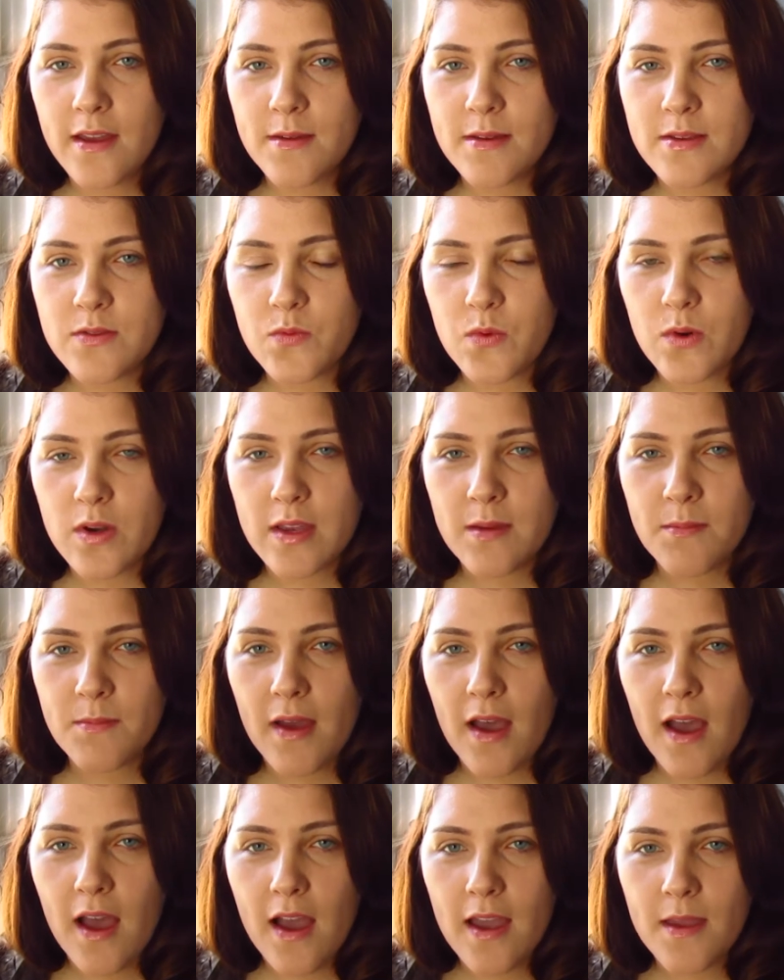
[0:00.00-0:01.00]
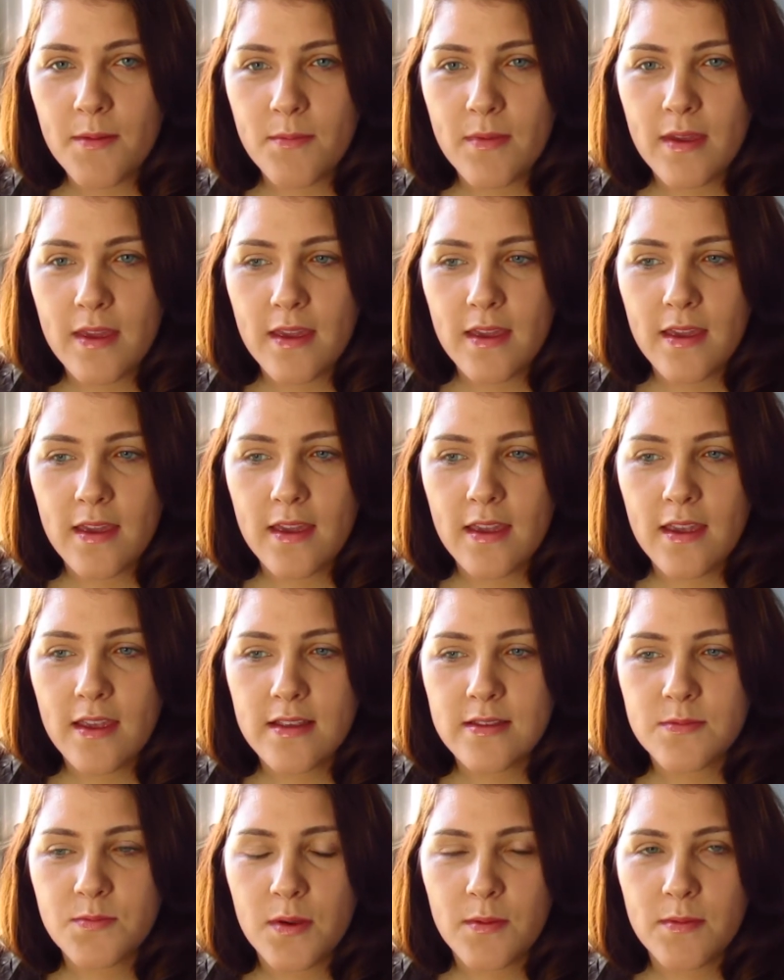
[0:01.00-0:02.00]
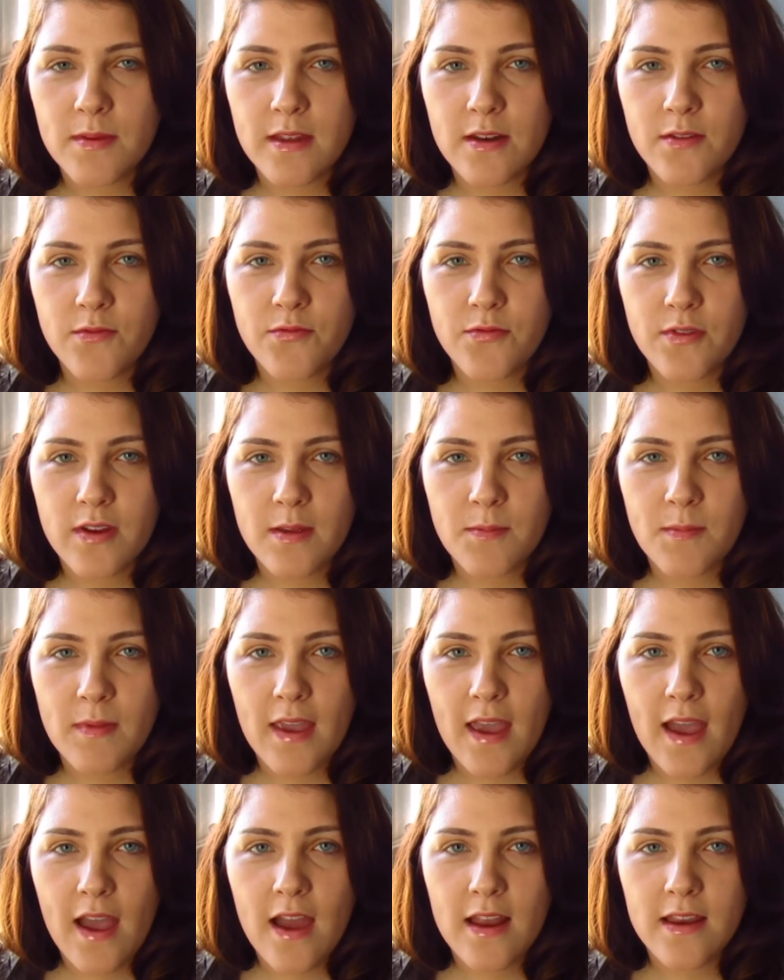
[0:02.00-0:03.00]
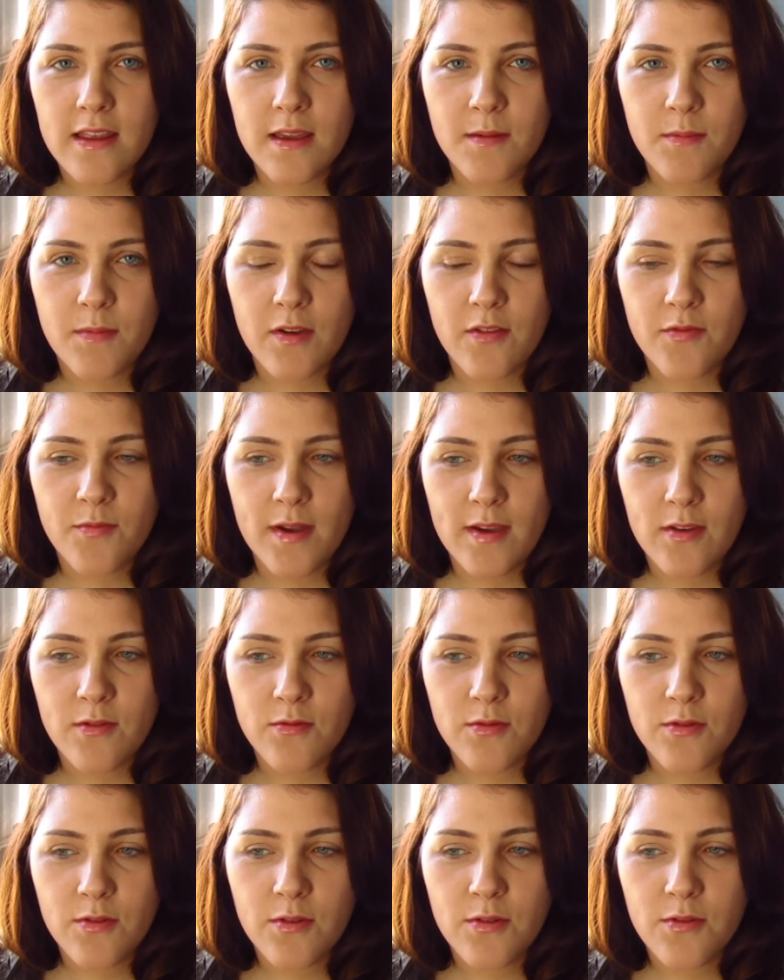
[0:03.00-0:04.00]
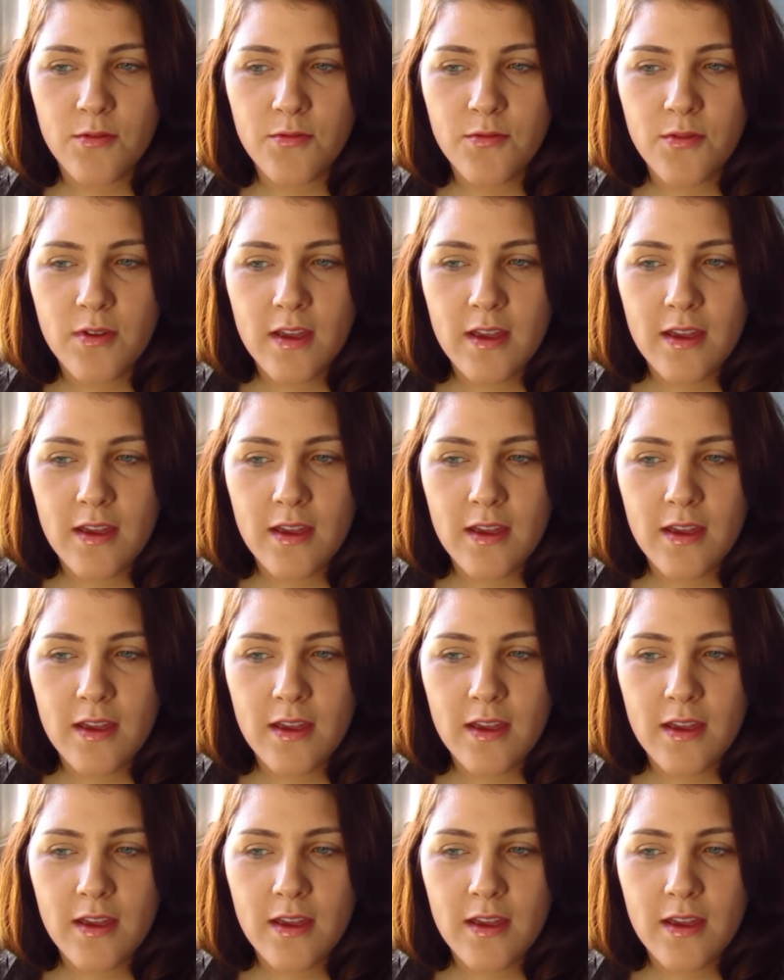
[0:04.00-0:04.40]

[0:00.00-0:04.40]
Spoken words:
he's walking behind me, he's probably going to freak me out and get me off my groove,